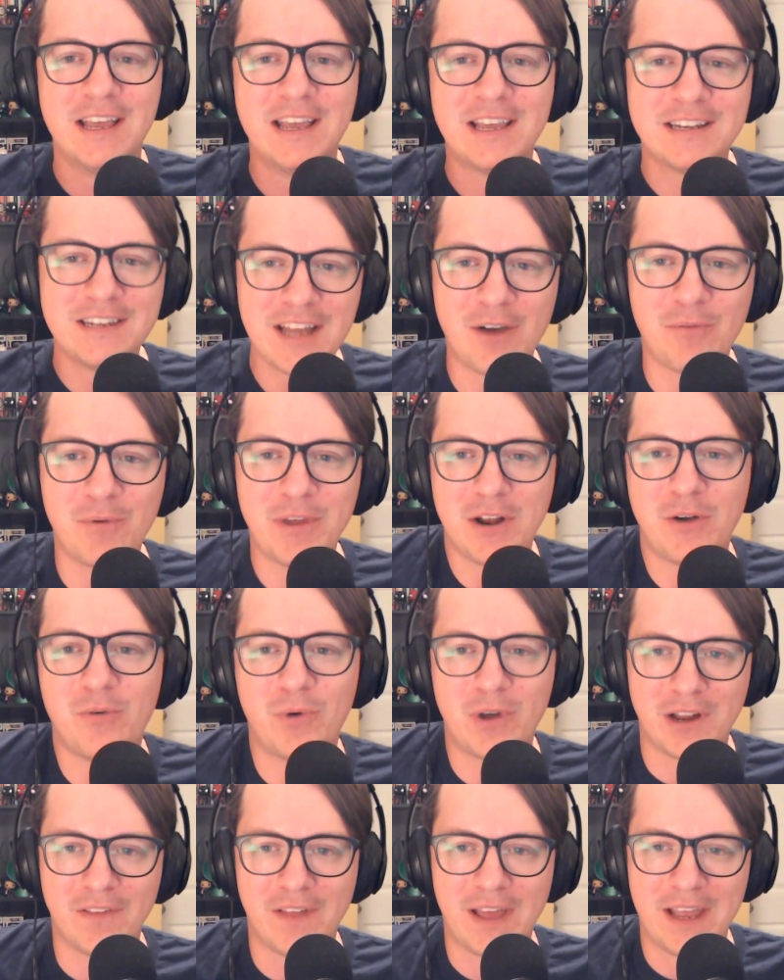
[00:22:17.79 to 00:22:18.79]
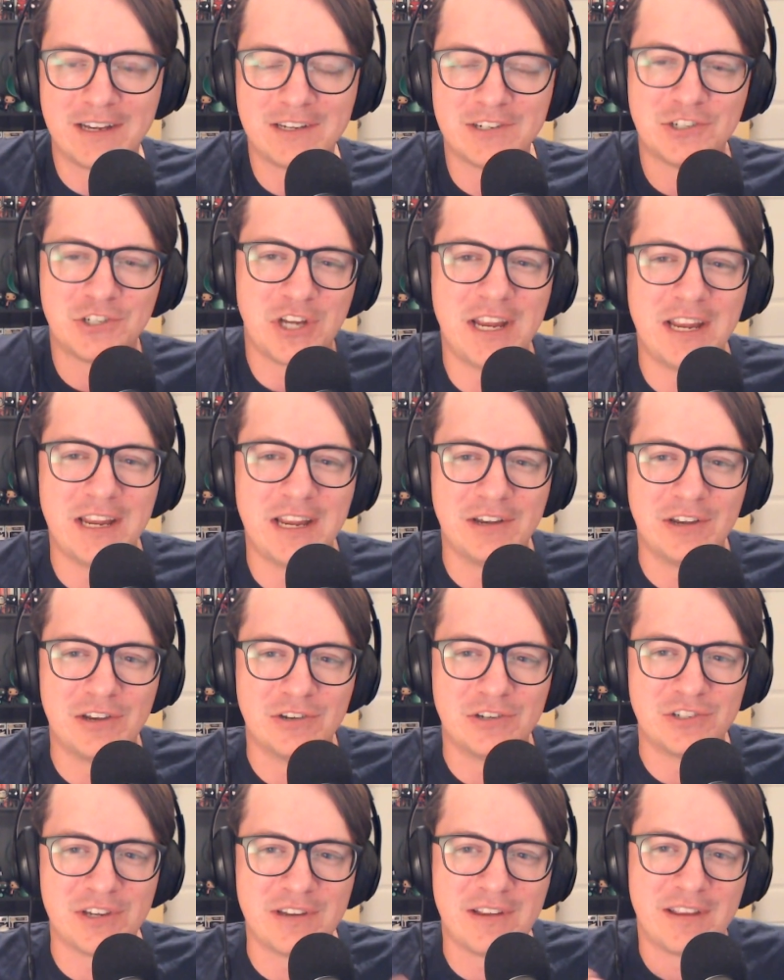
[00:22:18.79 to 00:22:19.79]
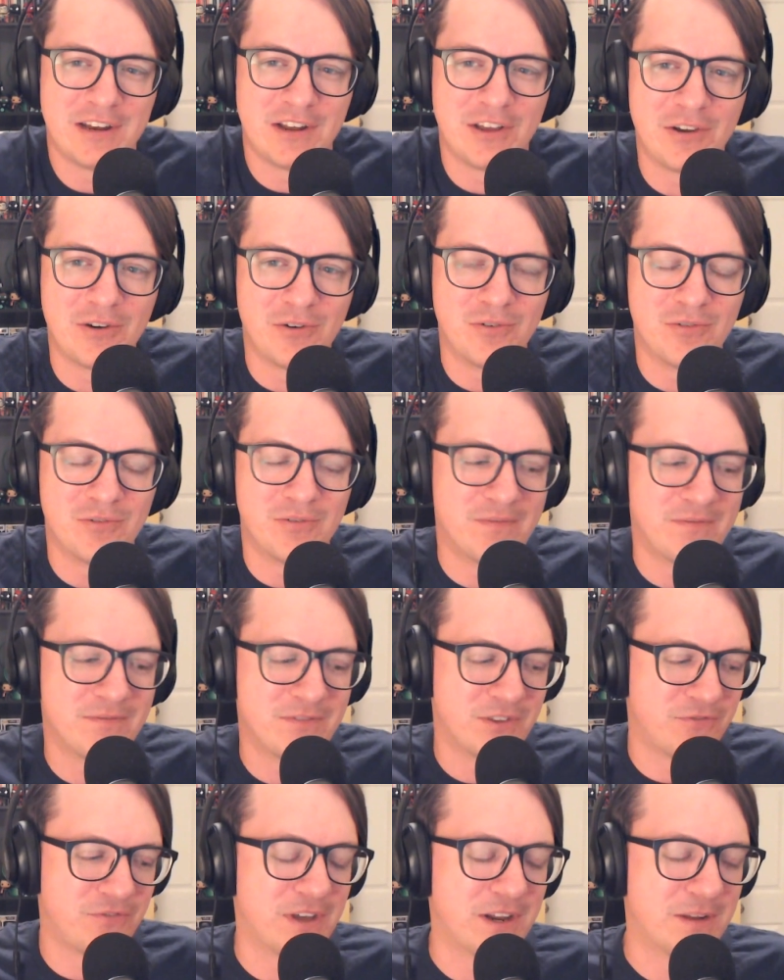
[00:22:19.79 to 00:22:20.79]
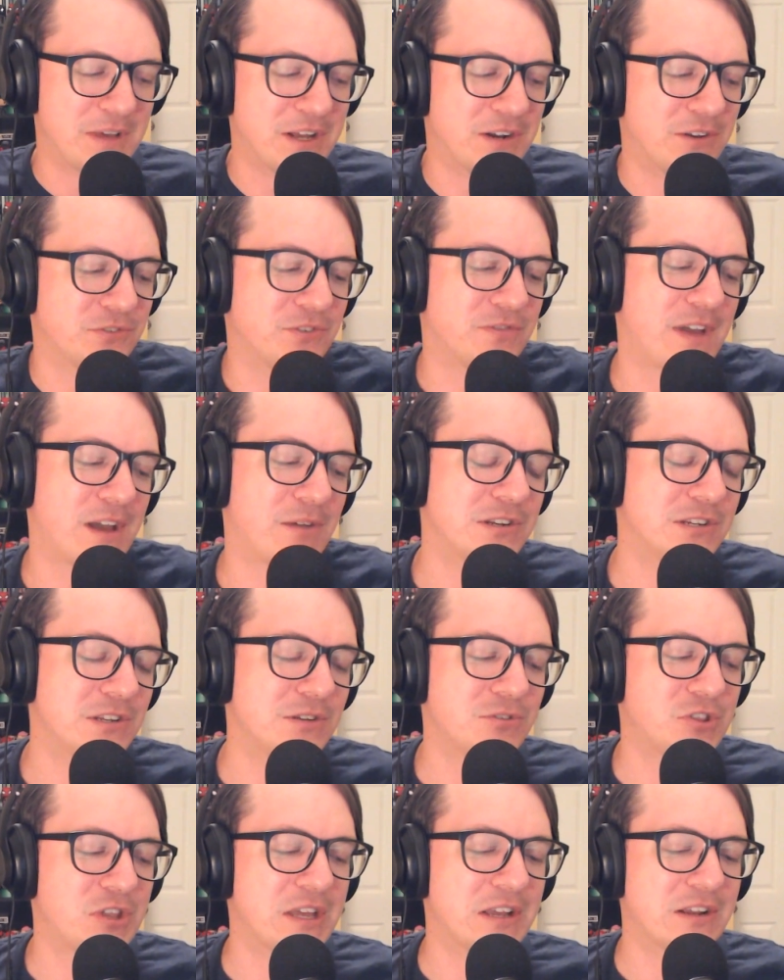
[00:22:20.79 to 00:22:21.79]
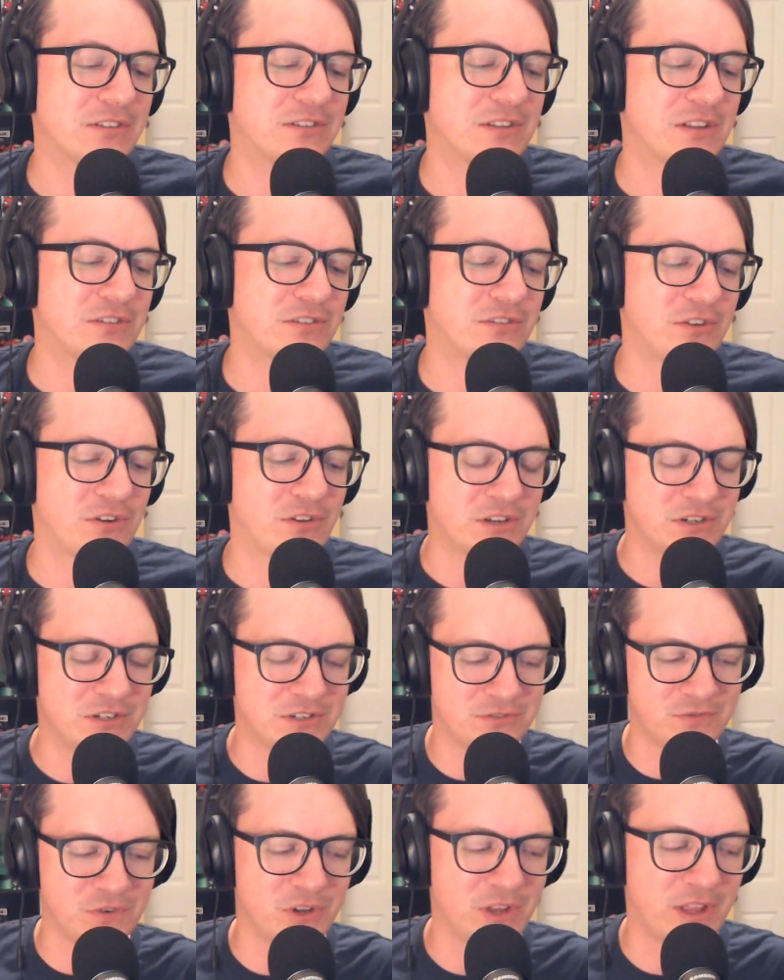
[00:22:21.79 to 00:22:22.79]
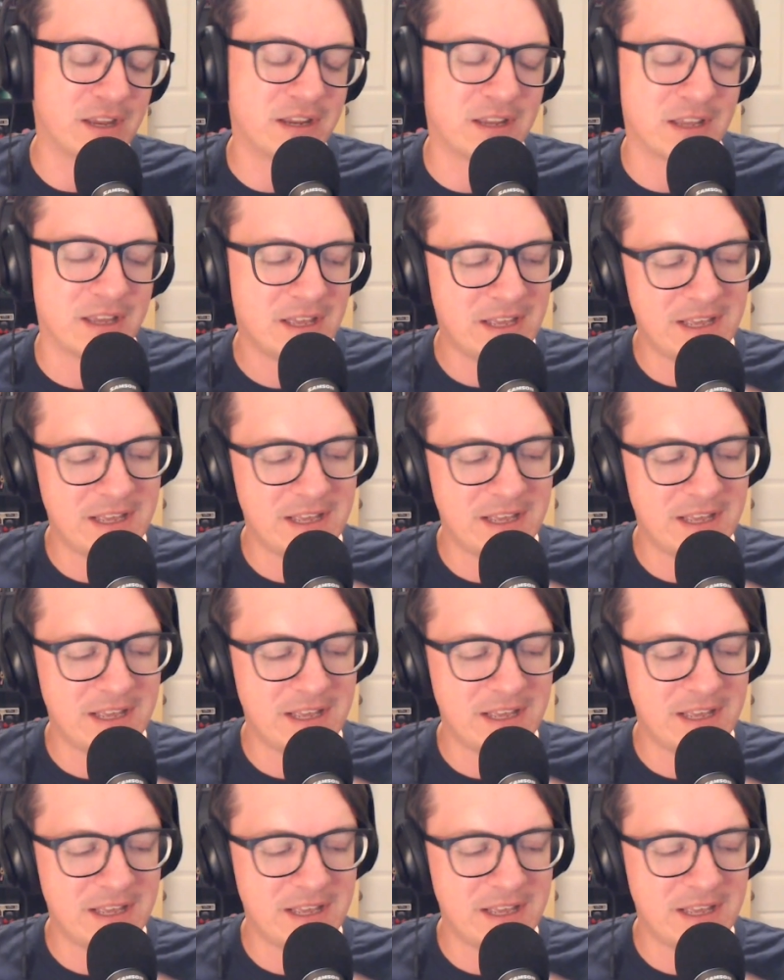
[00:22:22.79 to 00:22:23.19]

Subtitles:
no, we don't want to like change, the fundamentals of how we do things necessarily just for like,